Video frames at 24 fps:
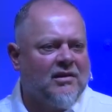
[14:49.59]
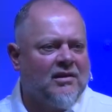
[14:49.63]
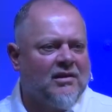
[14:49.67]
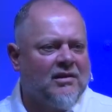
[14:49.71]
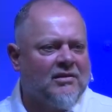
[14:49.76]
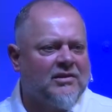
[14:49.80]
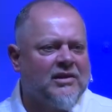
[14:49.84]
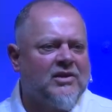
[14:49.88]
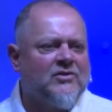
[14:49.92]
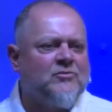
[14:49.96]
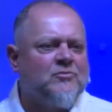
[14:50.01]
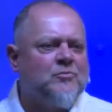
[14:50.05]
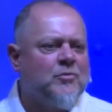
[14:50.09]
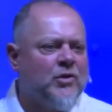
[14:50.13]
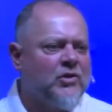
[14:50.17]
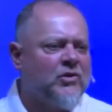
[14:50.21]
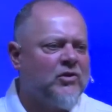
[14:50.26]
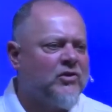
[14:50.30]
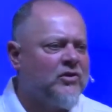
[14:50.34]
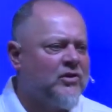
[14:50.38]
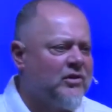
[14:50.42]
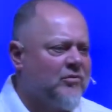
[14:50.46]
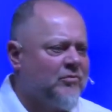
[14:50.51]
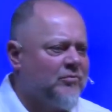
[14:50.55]
They've
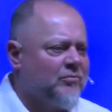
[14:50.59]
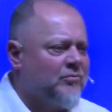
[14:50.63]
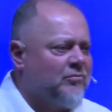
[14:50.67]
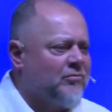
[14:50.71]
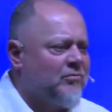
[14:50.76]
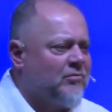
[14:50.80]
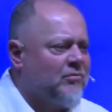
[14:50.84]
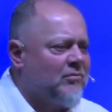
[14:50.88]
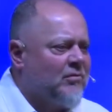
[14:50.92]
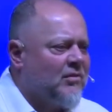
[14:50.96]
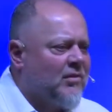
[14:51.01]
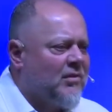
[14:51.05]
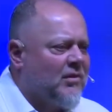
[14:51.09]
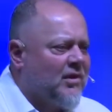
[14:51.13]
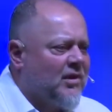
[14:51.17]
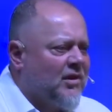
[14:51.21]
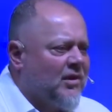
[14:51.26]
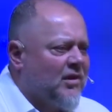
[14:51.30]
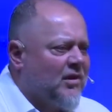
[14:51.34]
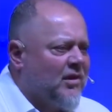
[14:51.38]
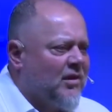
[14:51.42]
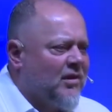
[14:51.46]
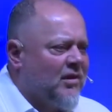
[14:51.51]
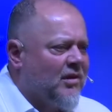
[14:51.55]
murdered him.
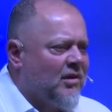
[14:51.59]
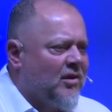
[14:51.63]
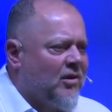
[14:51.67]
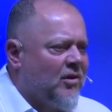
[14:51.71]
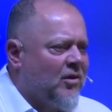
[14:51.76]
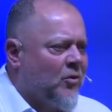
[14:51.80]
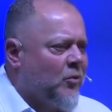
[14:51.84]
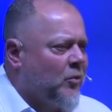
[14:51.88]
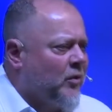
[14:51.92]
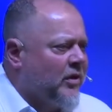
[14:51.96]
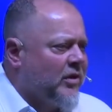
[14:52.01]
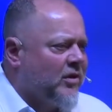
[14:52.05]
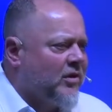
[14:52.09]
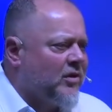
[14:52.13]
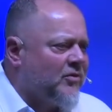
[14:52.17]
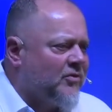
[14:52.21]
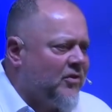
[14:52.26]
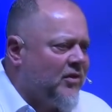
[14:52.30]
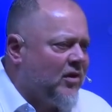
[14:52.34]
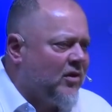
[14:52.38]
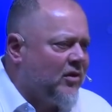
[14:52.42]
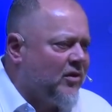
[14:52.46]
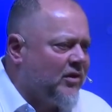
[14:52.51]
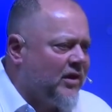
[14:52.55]
Who are we going to
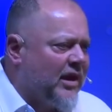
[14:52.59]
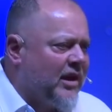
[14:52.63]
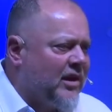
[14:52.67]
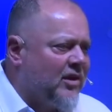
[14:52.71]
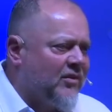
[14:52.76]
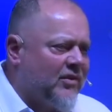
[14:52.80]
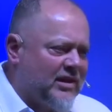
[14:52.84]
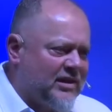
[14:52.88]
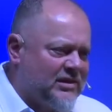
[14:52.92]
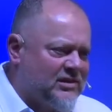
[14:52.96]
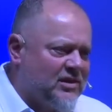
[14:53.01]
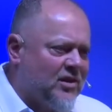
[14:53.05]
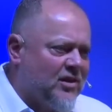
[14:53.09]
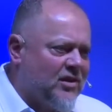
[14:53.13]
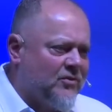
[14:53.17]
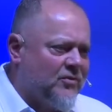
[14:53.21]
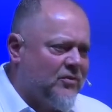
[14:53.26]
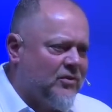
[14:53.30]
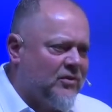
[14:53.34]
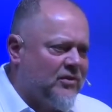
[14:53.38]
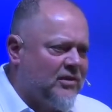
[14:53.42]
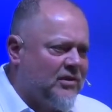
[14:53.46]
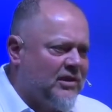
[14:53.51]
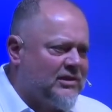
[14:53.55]
follow now? That's
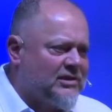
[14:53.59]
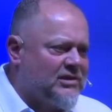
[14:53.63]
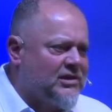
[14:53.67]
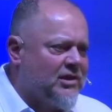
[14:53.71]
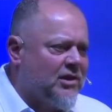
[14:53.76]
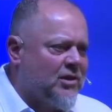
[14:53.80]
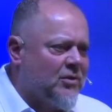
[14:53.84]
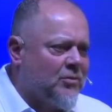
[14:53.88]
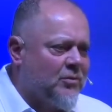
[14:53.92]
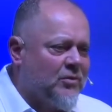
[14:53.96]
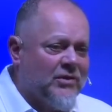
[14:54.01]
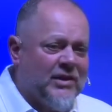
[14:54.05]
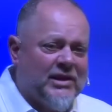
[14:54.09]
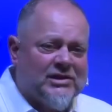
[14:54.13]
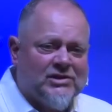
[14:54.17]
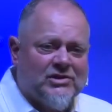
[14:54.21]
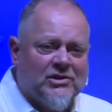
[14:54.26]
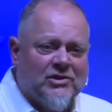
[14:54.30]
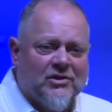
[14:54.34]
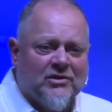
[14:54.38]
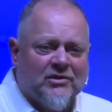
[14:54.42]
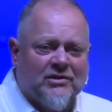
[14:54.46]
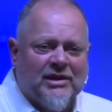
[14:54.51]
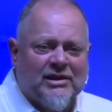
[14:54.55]
awful. That's terrible. That's
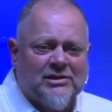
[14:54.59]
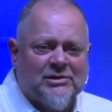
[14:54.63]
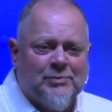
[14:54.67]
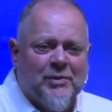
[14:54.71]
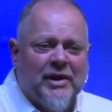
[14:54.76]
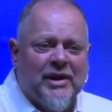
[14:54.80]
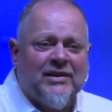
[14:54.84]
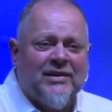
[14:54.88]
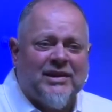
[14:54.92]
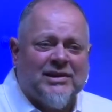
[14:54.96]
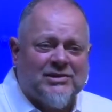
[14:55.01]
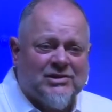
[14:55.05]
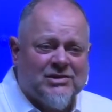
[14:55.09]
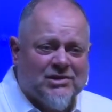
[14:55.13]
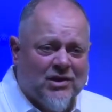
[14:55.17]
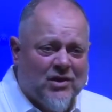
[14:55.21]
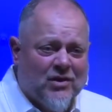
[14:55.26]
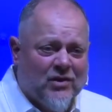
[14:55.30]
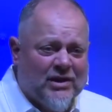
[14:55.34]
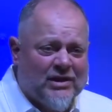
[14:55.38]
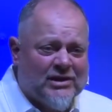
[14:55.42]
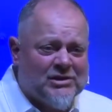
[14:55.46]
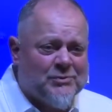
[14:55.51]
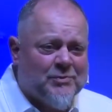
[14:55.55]
hurt. That's pain. That's
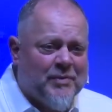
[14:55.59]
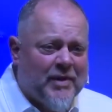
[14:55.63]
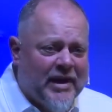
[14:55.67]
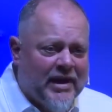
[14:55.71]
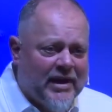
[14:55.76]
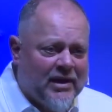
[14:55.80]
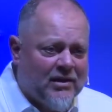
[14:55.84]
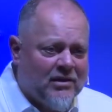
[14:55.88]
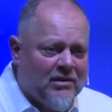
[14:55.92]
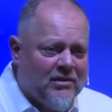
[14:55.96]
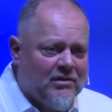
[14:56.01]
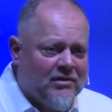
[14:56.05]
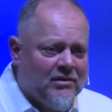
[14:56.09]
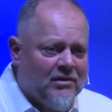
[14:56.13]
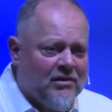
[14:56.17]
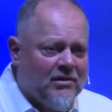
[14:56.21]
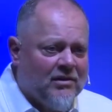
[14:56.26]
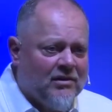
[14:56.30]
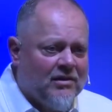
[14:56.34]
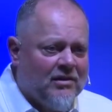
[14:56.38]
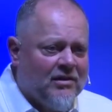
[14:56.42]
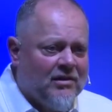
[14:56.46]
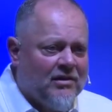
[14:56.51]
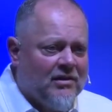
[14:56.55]
sorrow. That's bad. It
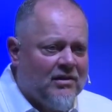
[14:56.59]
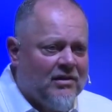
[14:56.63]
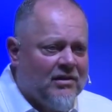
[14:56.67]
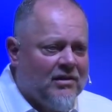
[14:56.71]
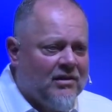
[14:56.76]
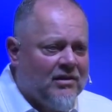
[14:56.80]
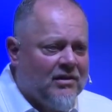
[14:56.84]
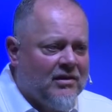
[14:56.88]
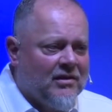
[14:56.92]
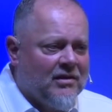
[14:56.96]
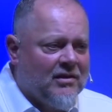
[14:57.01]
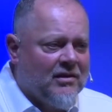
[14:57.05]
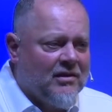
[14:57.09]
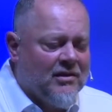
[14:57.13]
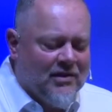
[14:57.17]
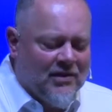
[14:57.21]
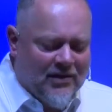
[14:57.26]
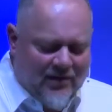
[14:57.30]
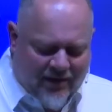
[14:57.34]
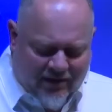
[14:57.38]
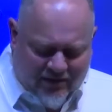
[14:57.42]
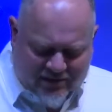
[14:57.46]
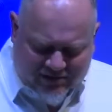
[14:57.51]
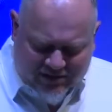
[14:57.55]

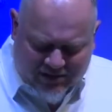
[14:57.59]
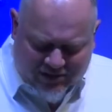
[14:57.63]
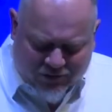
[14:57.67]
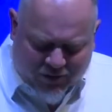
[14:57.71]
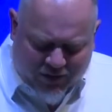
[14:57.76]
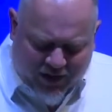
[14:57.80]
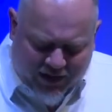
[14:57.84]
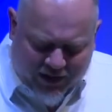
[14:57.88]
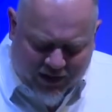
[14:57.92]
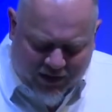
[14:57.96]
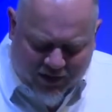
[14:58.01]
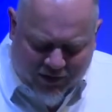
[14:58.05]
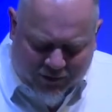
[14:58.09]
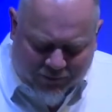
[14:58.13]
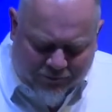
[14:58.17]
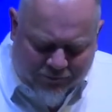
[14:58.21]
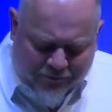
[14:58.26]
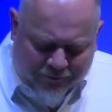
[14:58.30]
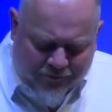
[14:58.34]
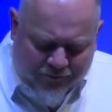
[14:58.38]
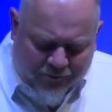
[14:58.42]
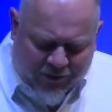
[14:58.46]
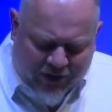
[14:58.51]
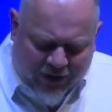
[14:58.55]
says right here,
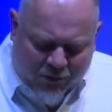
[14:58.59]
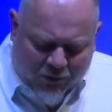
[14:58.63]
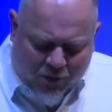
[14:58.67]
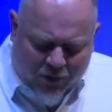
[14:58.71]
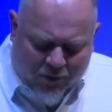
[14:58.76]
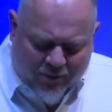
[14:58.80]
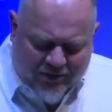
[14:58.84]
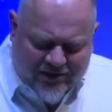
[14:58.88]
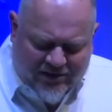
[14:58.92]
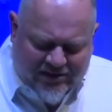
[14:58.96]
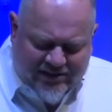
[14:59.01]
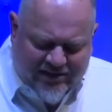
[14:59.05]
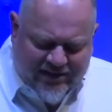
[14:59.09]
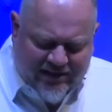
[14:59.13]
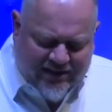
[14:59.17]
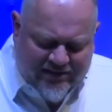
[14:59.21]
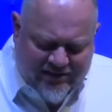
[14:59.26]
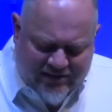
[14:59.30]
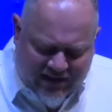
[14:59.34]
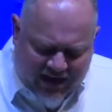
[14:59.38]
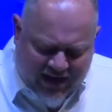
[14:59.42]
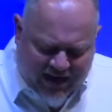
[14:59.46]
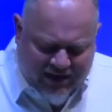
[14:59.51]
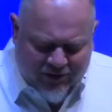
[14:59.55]
Romans 6,
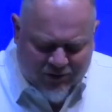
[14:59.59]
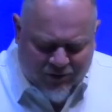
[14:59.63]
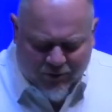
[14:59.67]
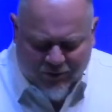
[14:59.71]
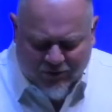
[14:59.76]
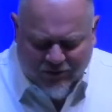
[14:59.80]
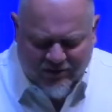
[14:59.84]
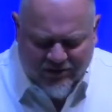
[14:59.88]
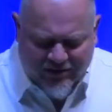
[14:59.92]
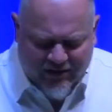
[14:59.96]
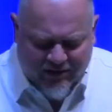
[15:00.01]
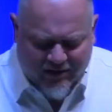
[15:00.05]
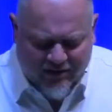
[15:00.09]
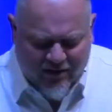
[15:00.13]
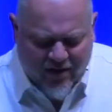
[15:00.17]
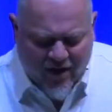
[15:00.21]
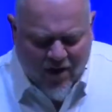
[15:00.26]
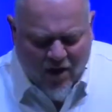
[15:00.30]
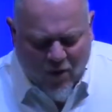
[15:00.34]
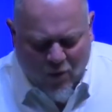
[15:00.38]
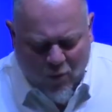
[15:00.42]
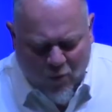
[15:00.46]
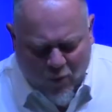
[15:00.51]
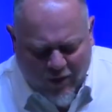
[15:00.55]
9 through 10,
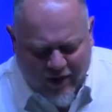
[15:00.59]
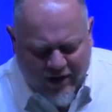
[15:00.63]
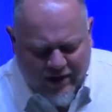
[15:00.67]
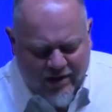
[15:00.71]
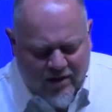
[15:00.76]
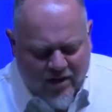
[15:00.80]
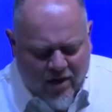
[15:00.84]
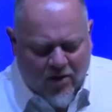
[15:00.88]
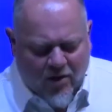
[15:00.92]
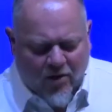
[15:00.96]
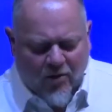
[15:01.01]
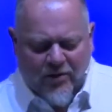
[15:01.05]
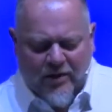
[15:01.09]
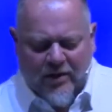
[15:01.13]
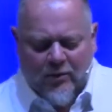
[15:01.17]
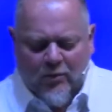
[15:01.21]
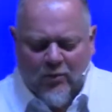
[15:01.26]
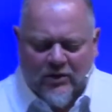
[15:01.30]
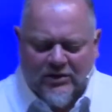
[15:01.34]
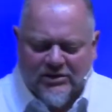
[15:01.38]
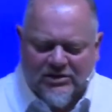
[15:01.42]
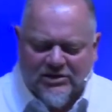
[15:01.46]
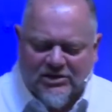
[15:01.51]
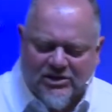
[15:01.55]
we know that
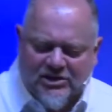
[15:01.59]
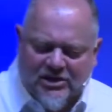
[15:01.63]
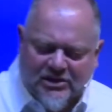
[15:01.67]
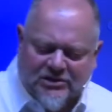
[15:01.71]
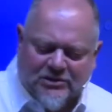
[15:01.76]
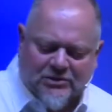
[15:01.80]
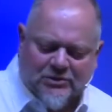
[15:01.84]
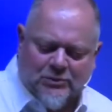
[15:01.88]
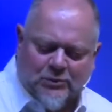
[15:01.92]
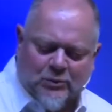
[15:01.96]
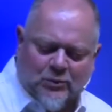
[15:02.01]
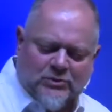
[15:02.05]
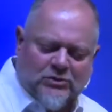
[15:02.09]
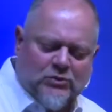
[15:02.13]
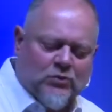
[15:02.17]
when Jesus was